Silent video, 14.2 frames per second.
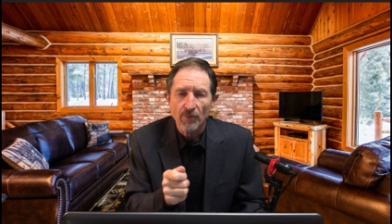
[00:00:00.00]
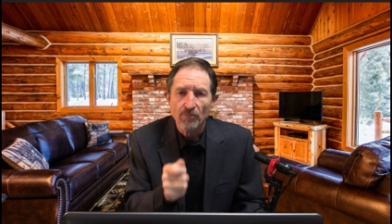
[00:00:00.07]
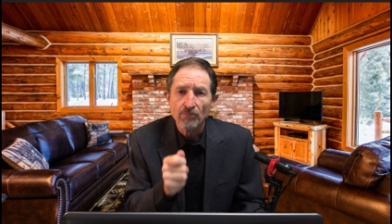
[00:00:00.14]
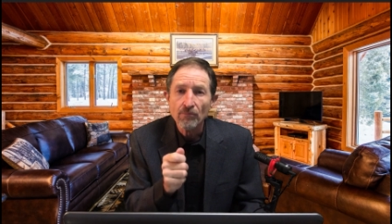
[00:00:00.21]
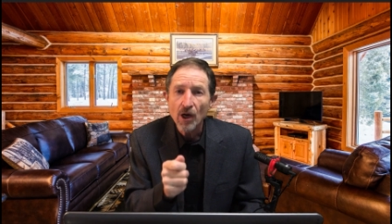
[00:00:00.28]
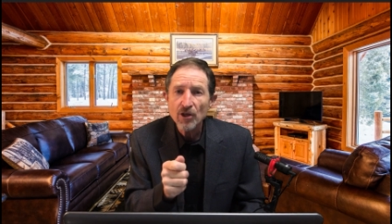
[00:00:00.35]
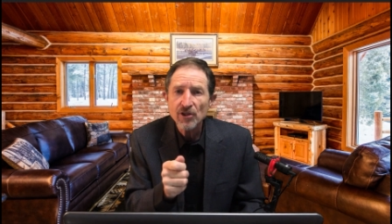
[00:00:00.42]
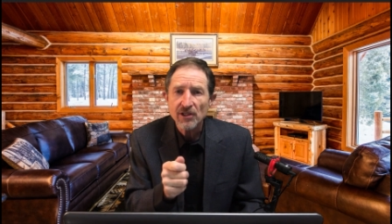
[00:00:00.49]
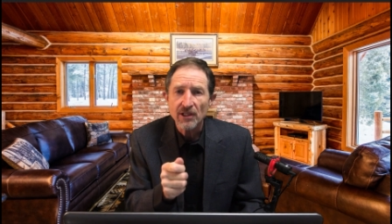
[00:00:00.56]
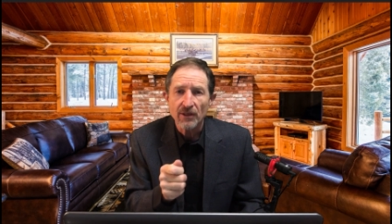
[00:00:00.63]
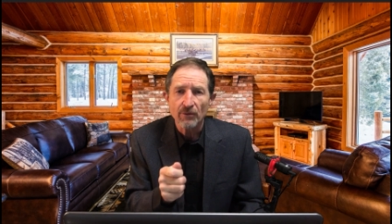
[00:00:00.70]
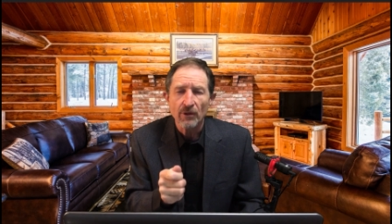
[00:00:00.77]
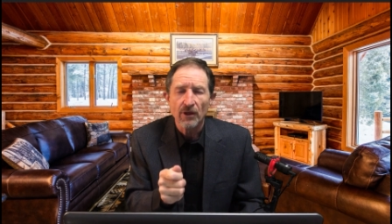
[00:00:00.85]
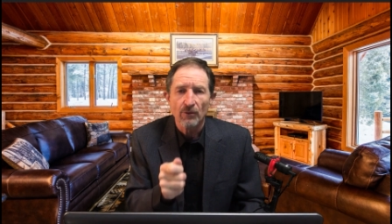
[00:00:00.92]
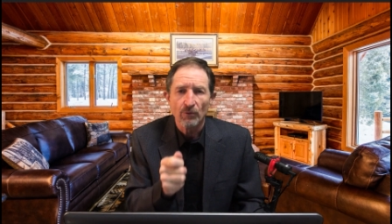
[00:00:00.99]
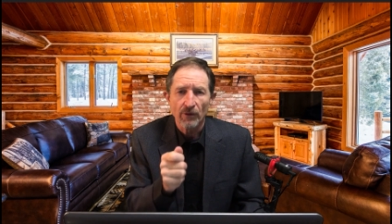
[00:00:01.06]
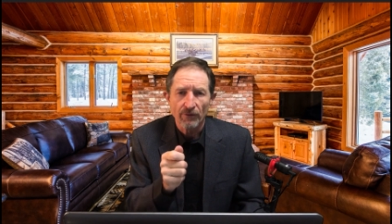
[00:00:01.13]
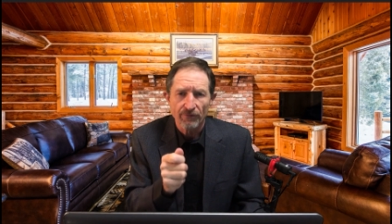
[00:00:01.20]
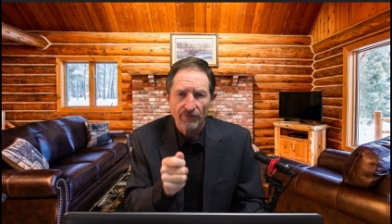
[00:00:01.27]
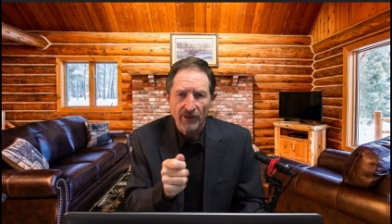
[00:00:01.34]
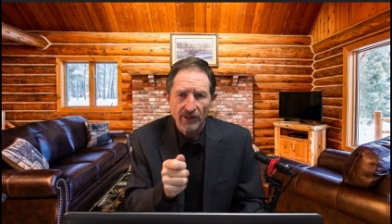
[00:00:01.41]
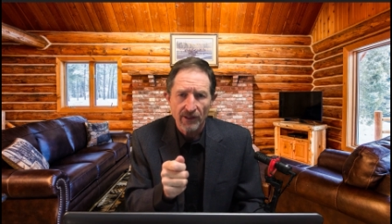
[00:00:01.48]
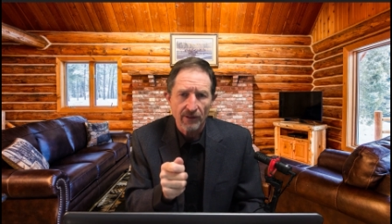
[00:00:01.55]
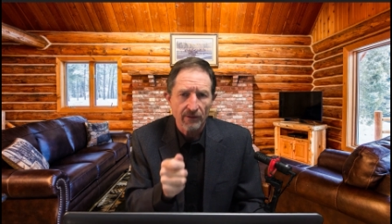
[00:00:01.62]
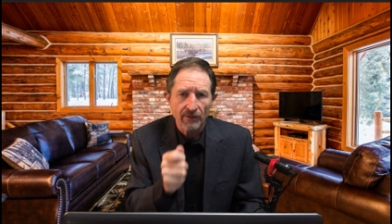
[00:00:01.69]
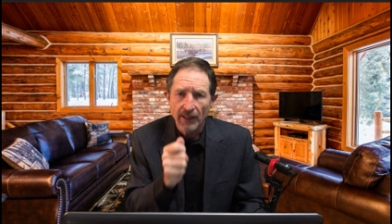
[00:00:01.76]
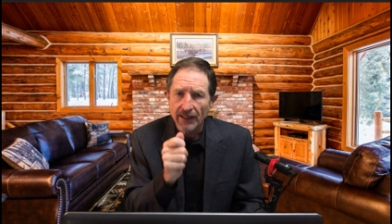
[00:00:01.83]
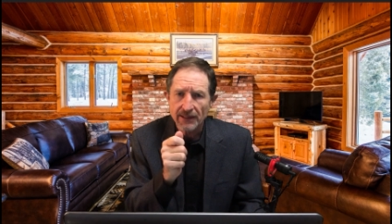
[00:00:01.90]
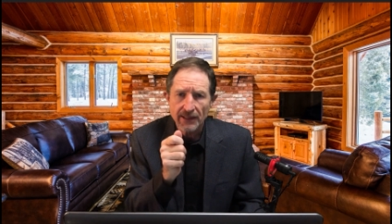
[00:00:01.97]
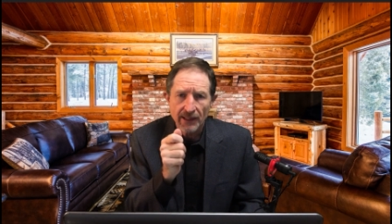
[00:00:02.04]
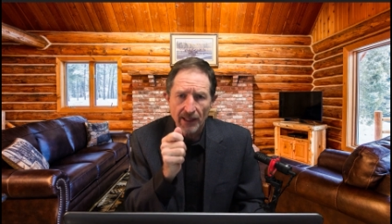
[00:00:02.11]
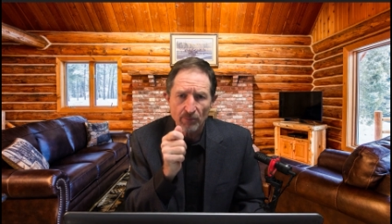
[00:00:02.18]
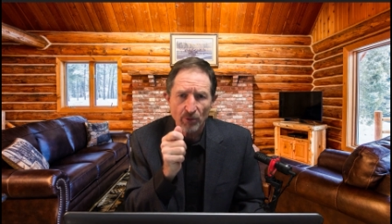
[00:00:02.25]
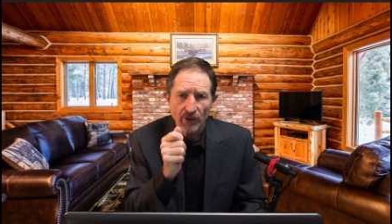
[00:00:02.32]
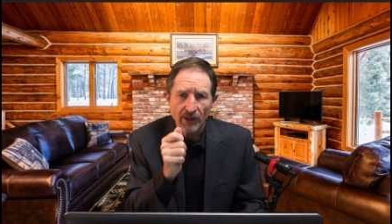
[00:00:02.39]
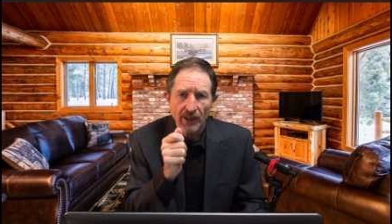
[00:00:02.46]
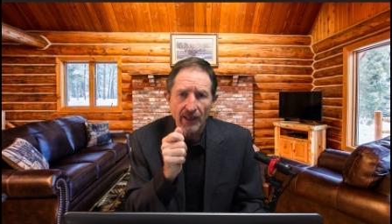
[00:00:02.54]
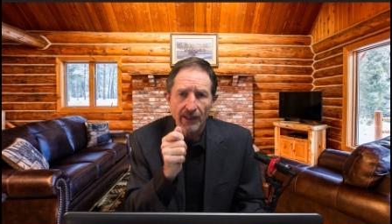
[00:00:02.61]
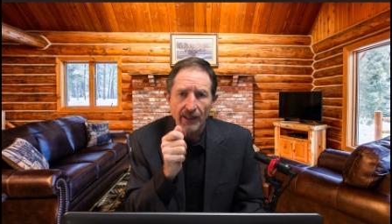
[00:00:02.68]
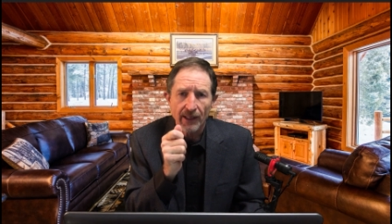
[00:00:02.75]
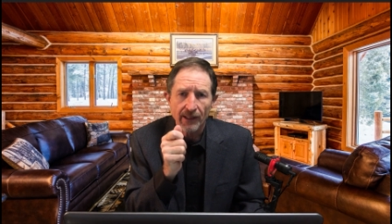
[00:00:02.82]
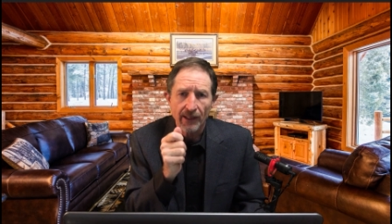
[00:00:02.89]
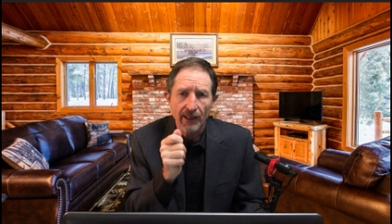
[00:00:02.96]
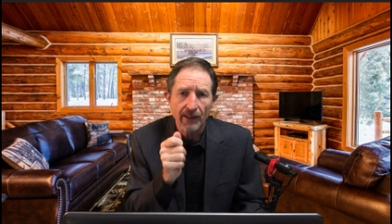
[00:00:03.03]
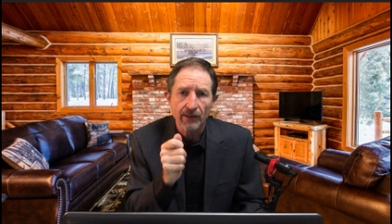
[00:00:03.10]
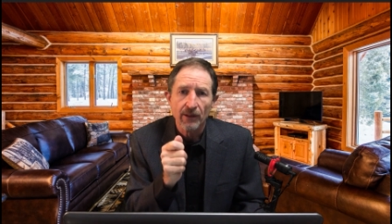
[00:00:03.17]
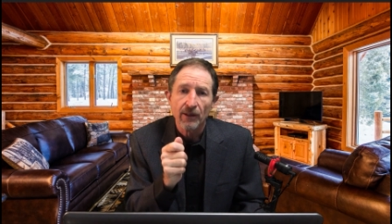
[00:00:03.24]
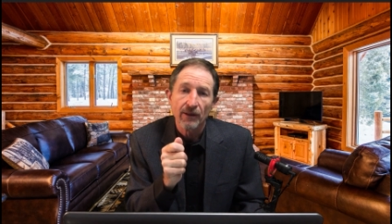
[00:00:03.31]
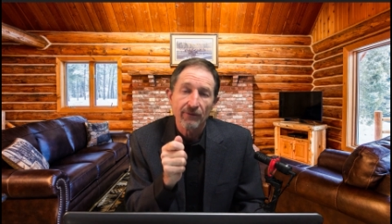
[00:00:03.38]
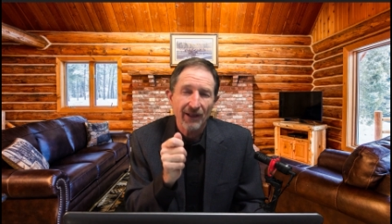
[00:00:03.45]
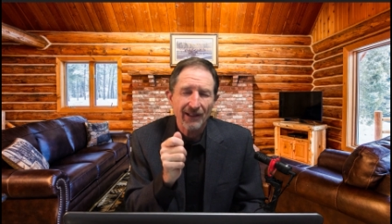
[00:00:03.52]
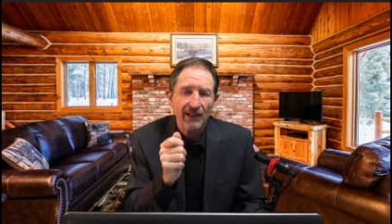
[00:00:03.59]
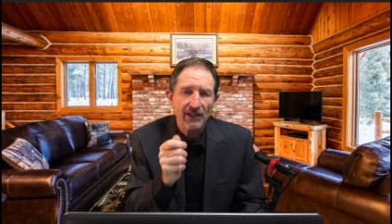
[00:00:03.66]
Mostly, we offended 99.999 in fact,